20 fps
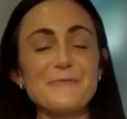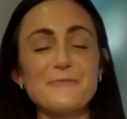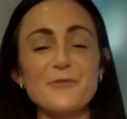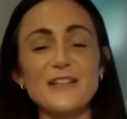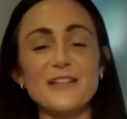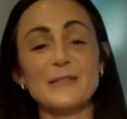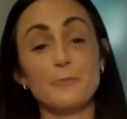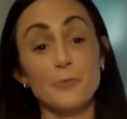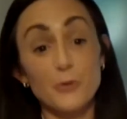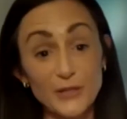
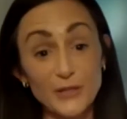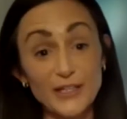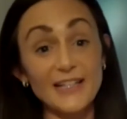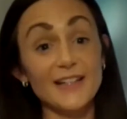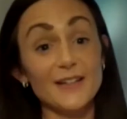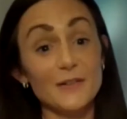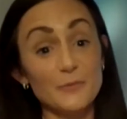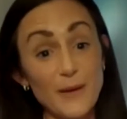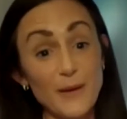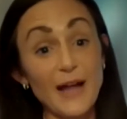was
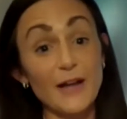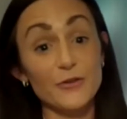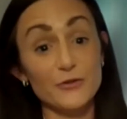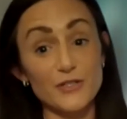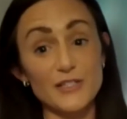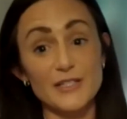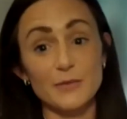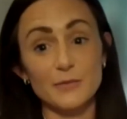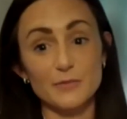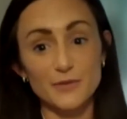putting
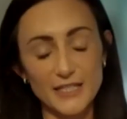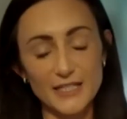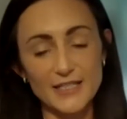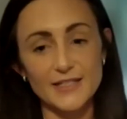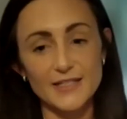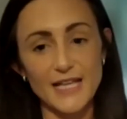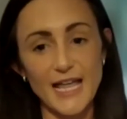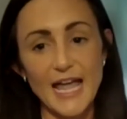boundaries in place.